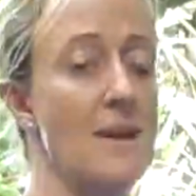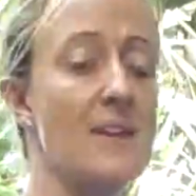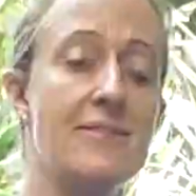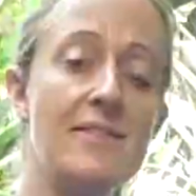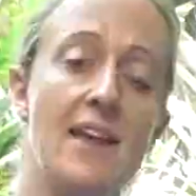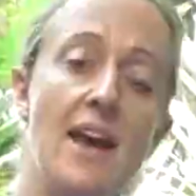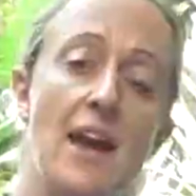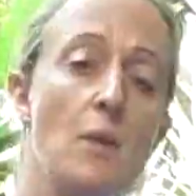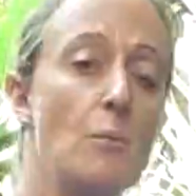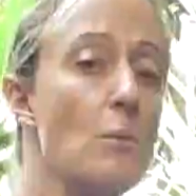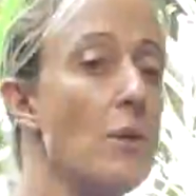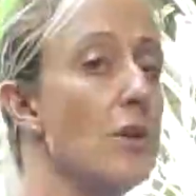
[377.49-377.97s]

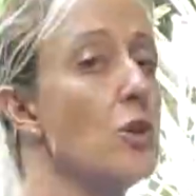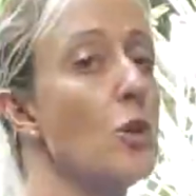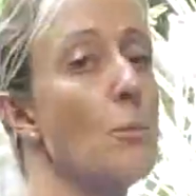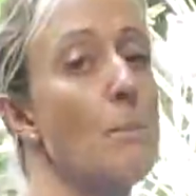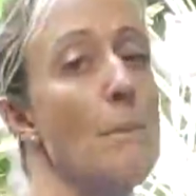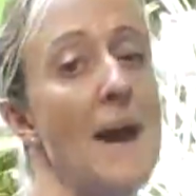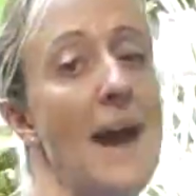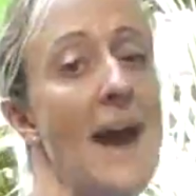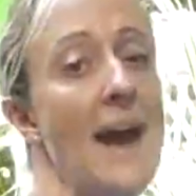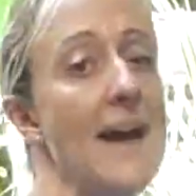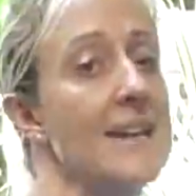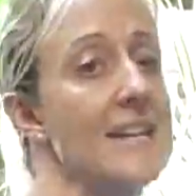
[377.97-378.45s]
And then when you're
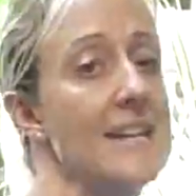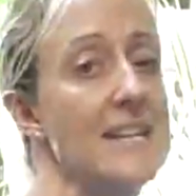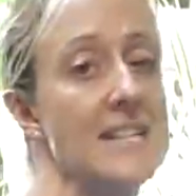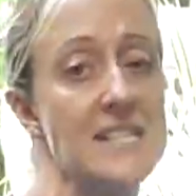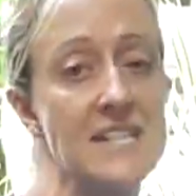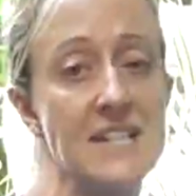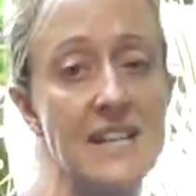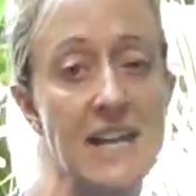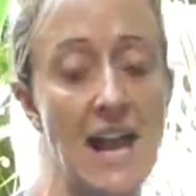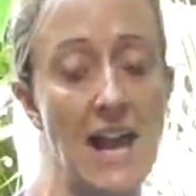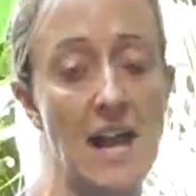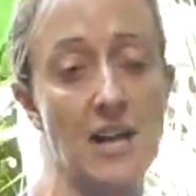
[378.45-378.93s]
paddling
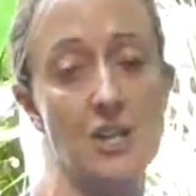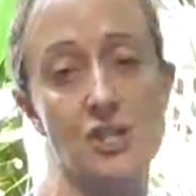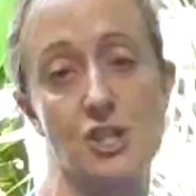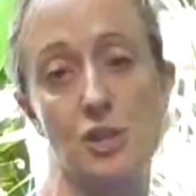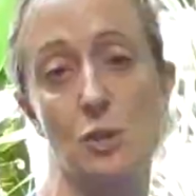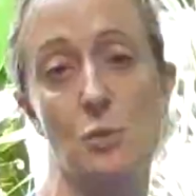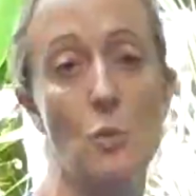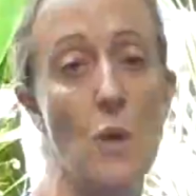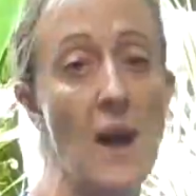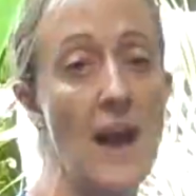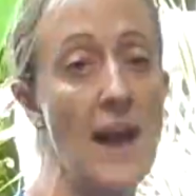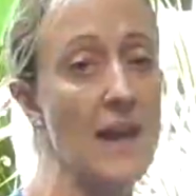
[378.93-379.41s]
to catch
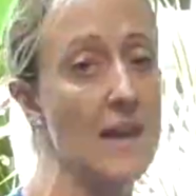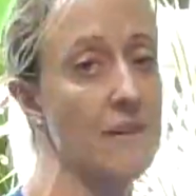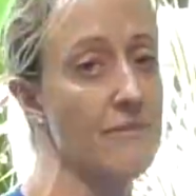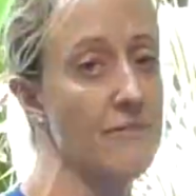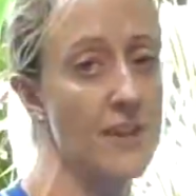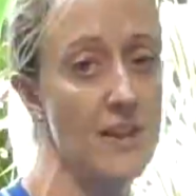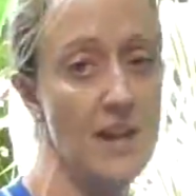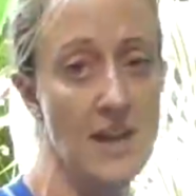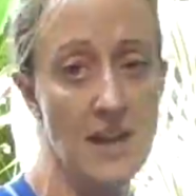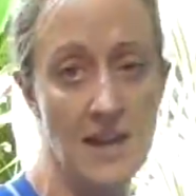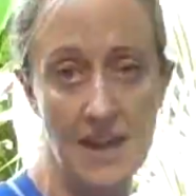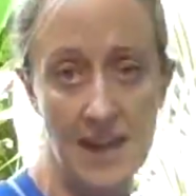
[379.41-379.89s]
the wave,
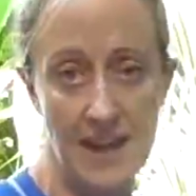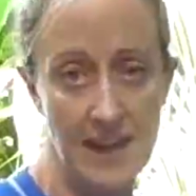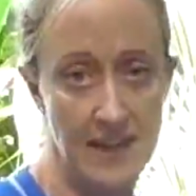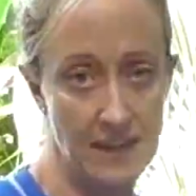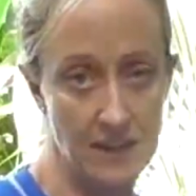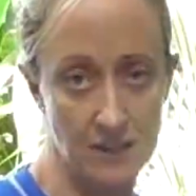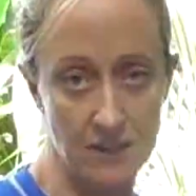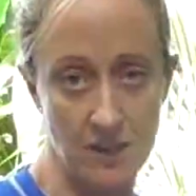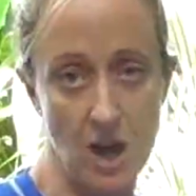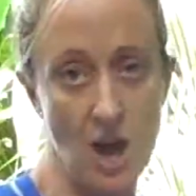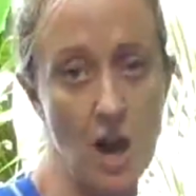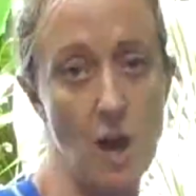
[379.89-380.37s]

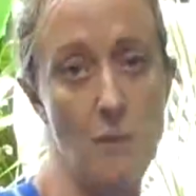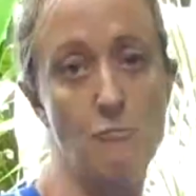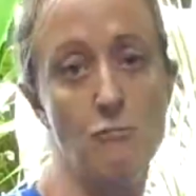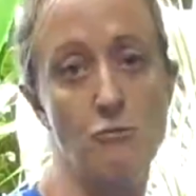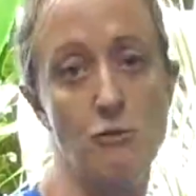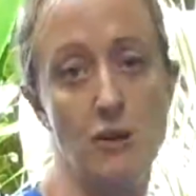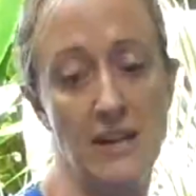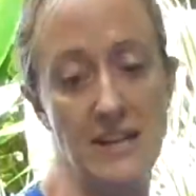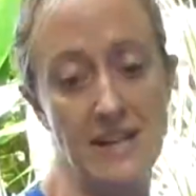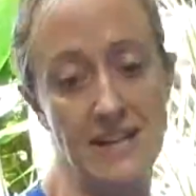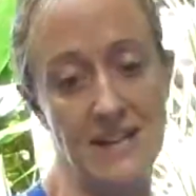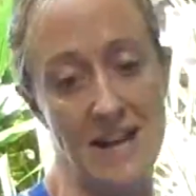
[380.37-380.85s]
it'll
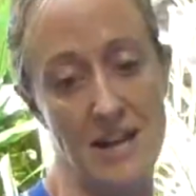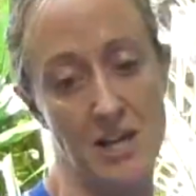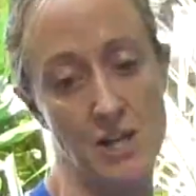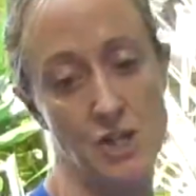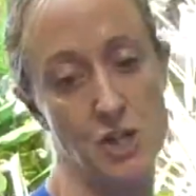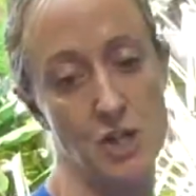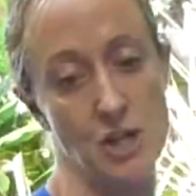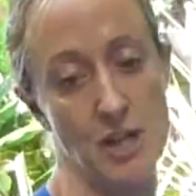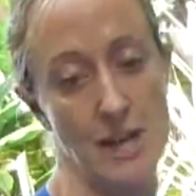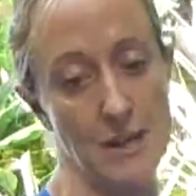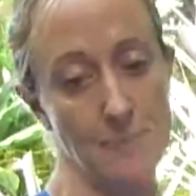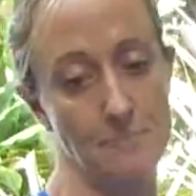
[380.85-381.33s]
come really
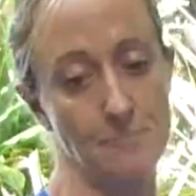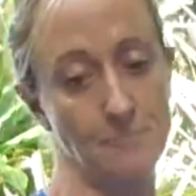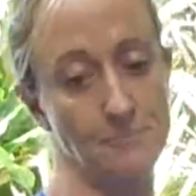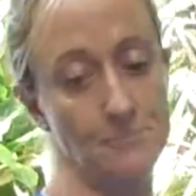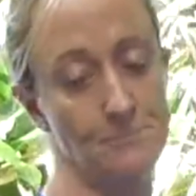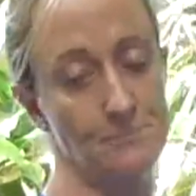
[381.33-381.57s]
naturally.